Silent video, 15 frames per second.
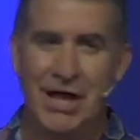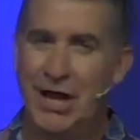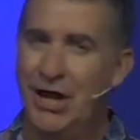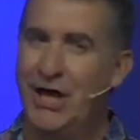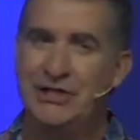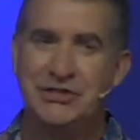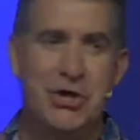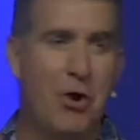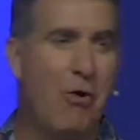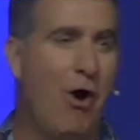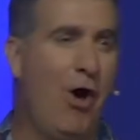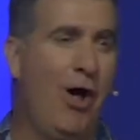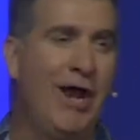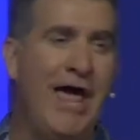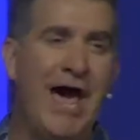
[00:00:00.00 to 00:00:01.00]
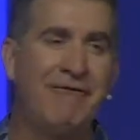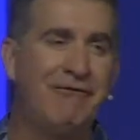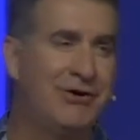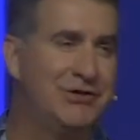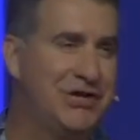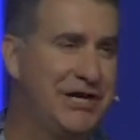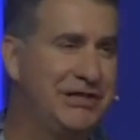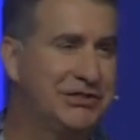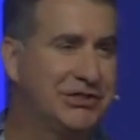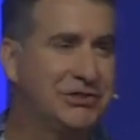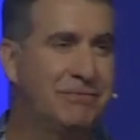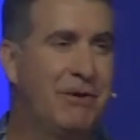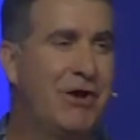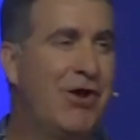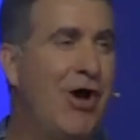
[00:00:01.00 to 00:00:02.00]
Let's go all out for
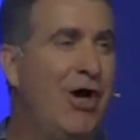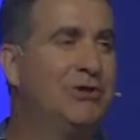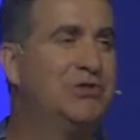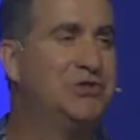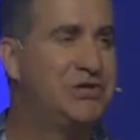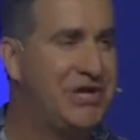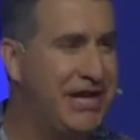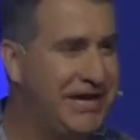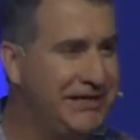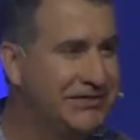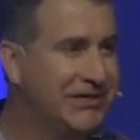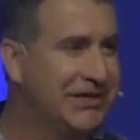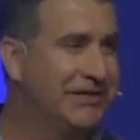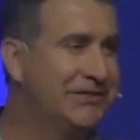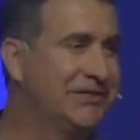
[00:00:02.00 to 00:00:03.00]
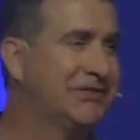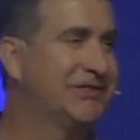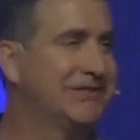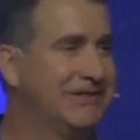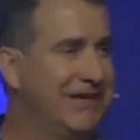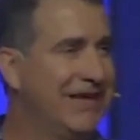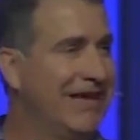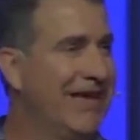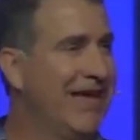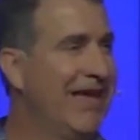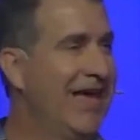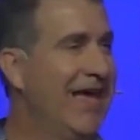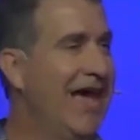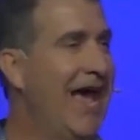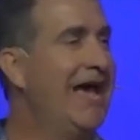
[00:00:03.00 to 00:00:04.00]
Jesus because Jesus
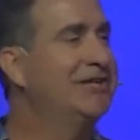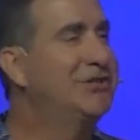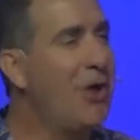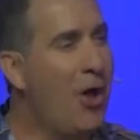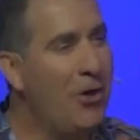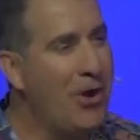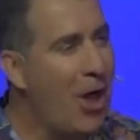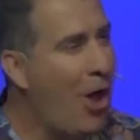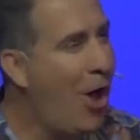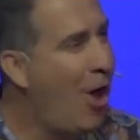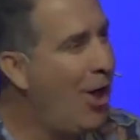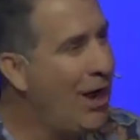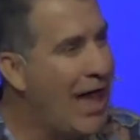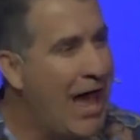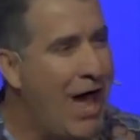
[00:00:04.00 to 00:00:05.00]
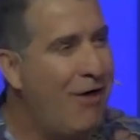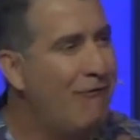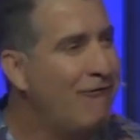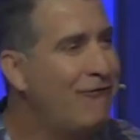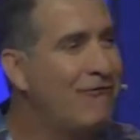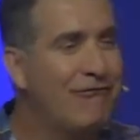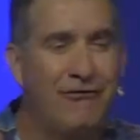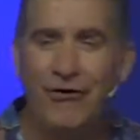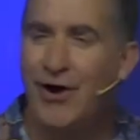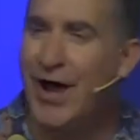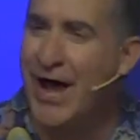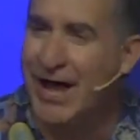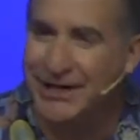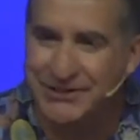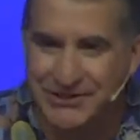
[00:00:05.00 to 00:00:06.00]
has gone all out for
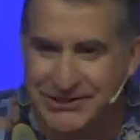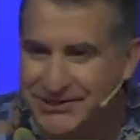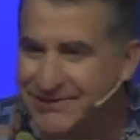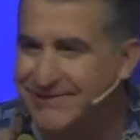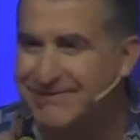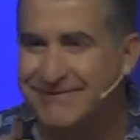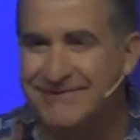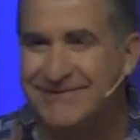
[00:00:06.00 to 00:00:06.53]
us.